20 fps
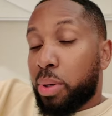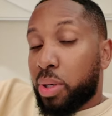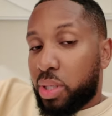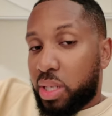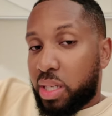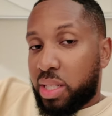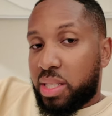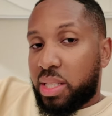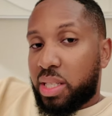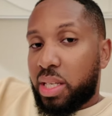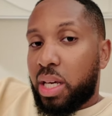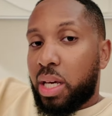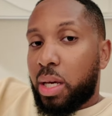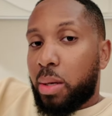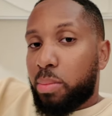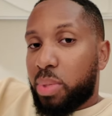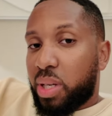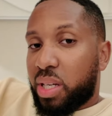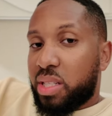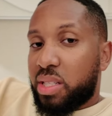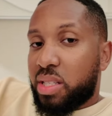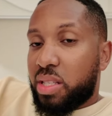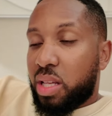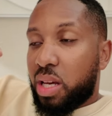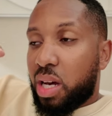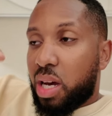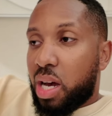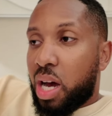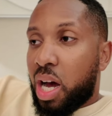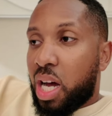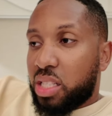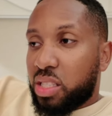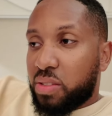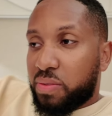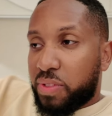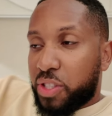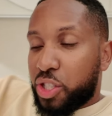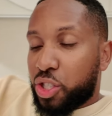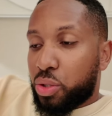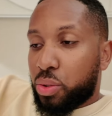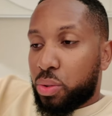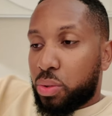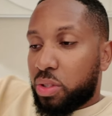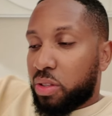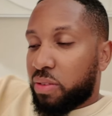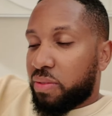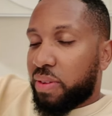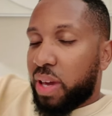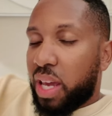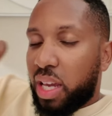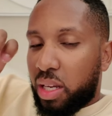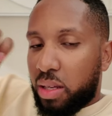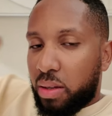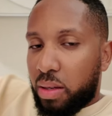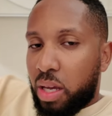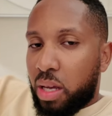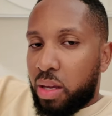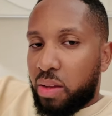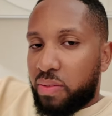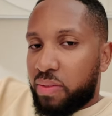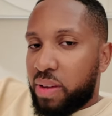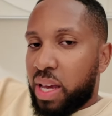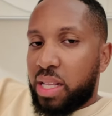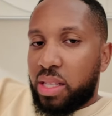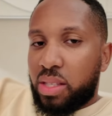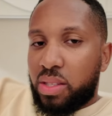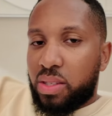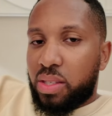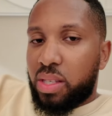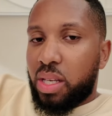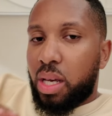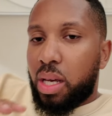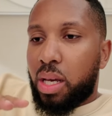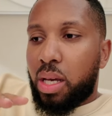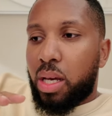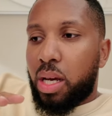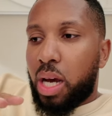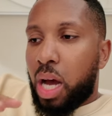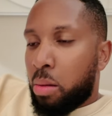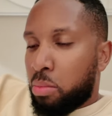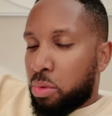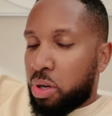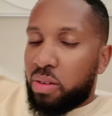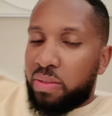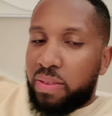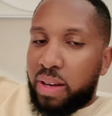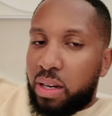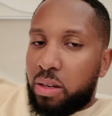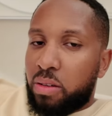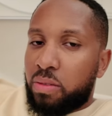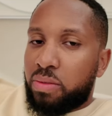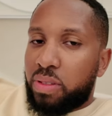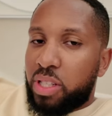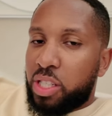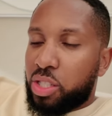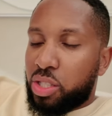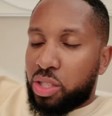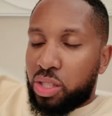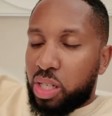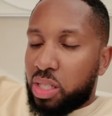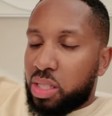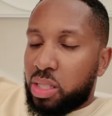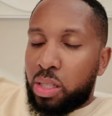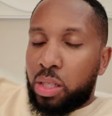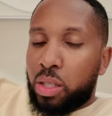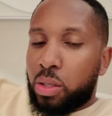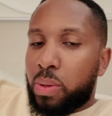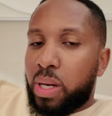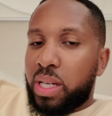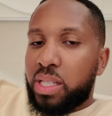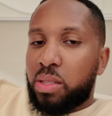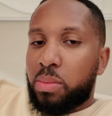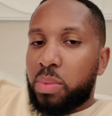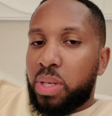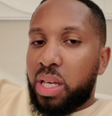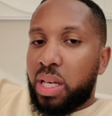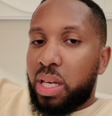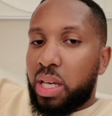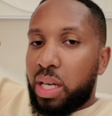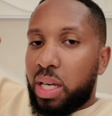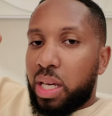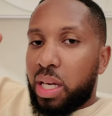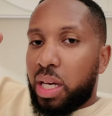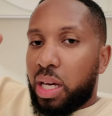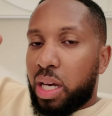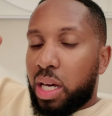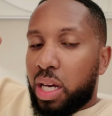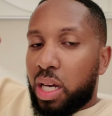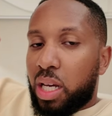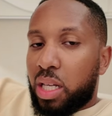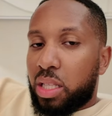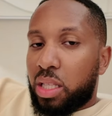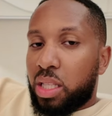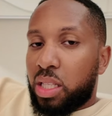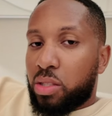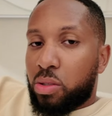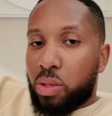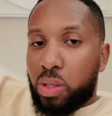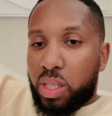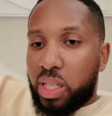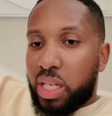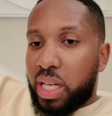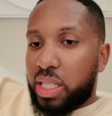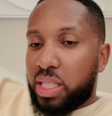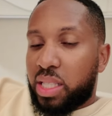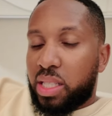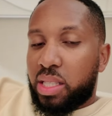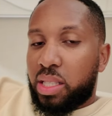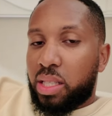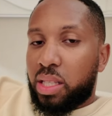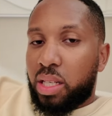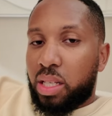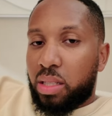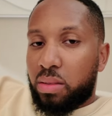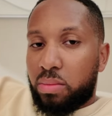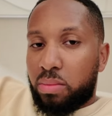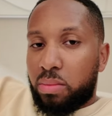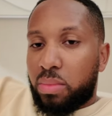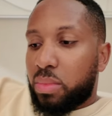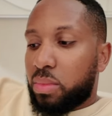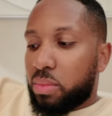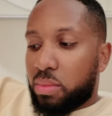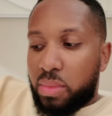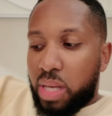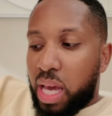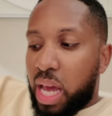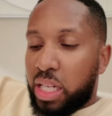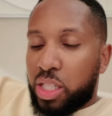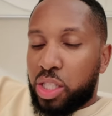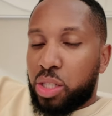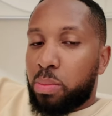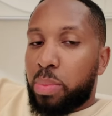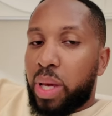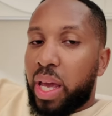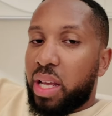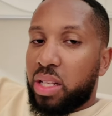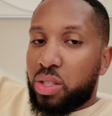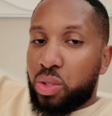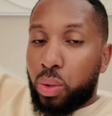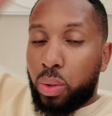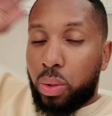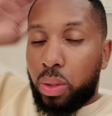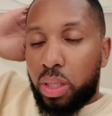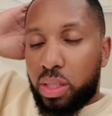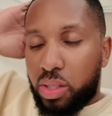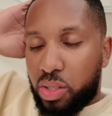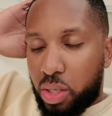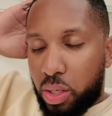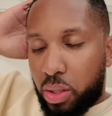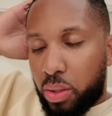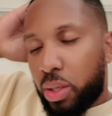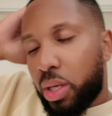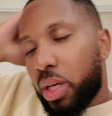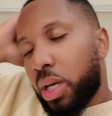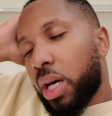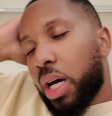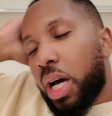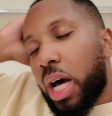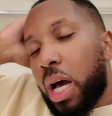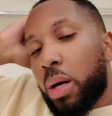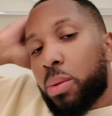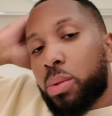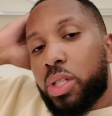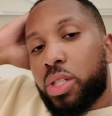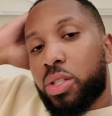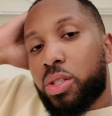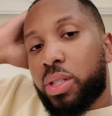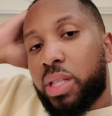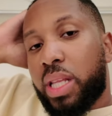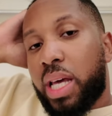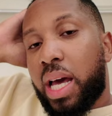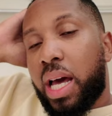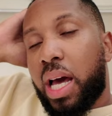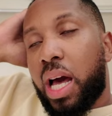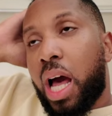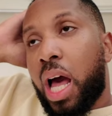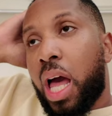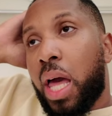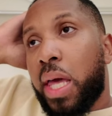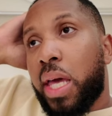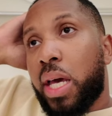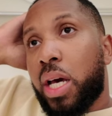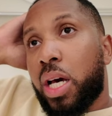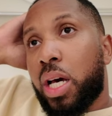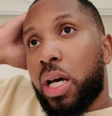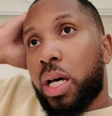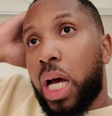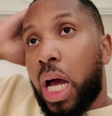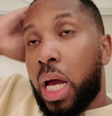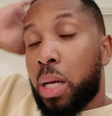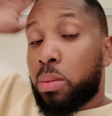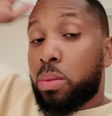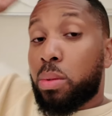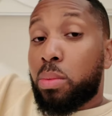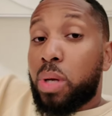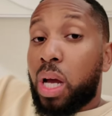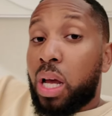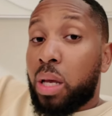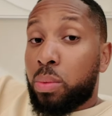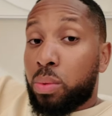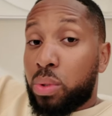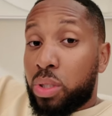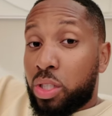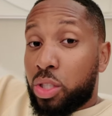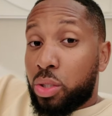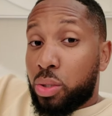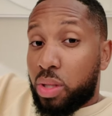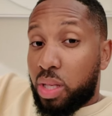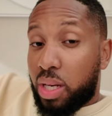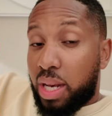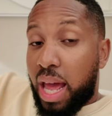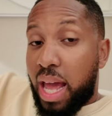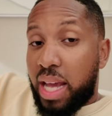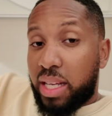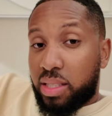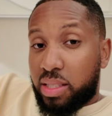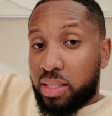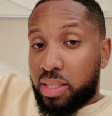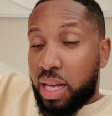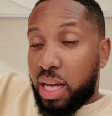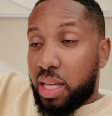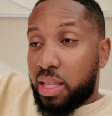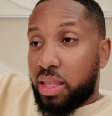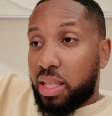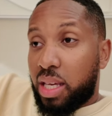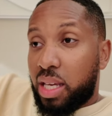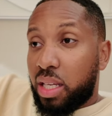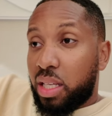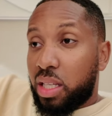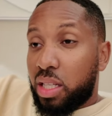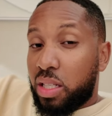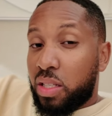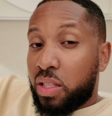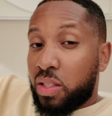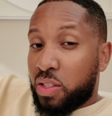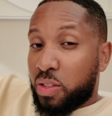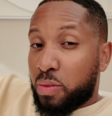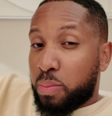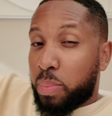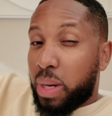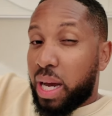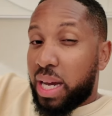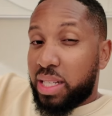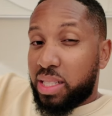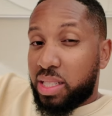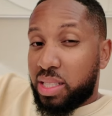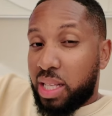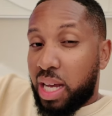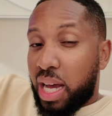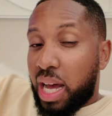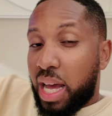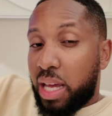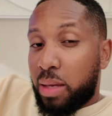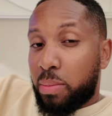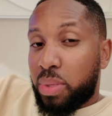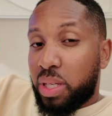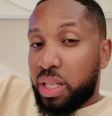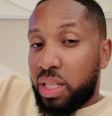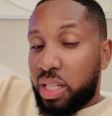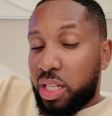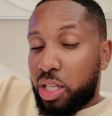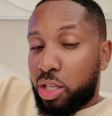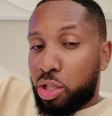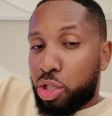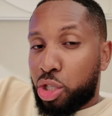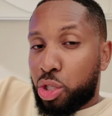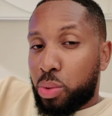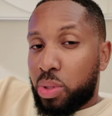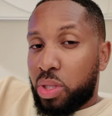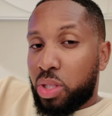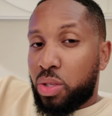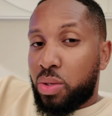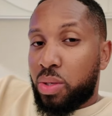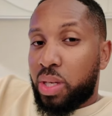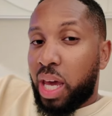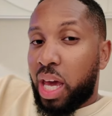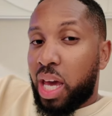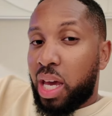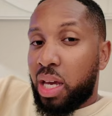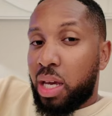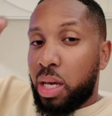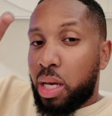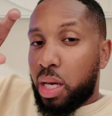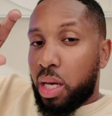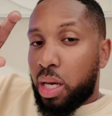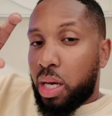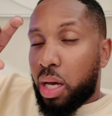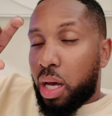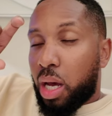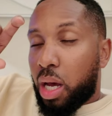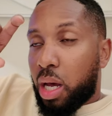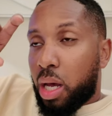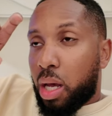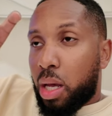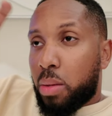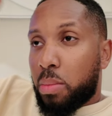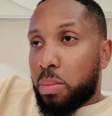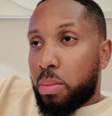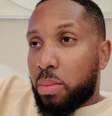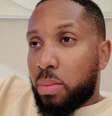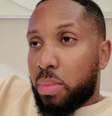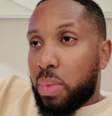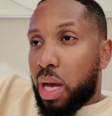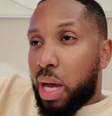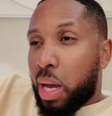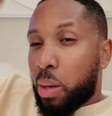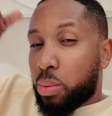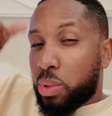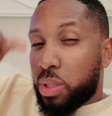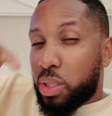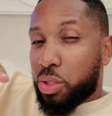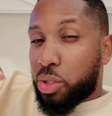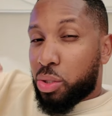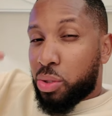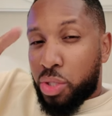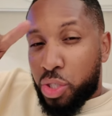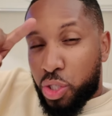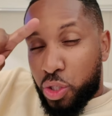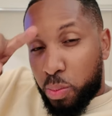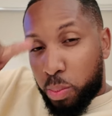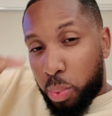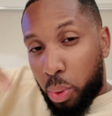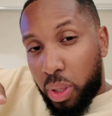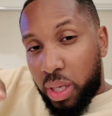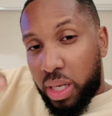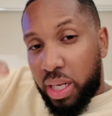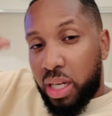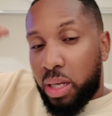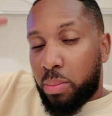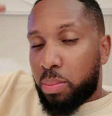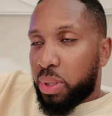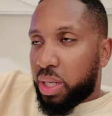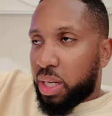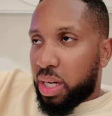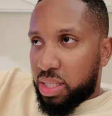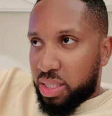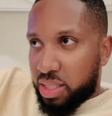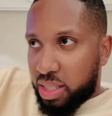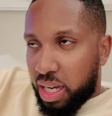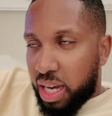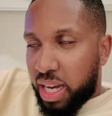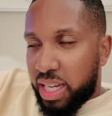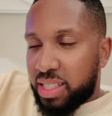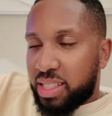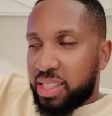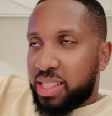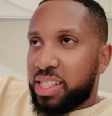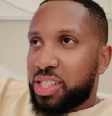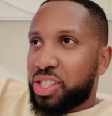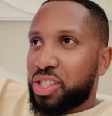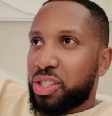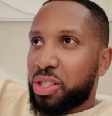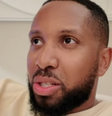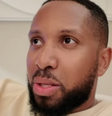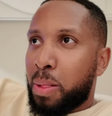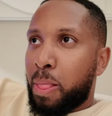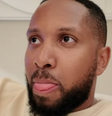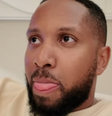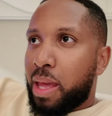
bonnet because the artificial, the fake uh, vents, I'm not a fan of. It just doesn't look right to me. Uh, it's not connected to the engine bay at all, so I wouldn't do that. I uh, I I would do the lights. I think, despite the height being an issue in the UK, um, I wouldn't do the spoiler because the height's an issue.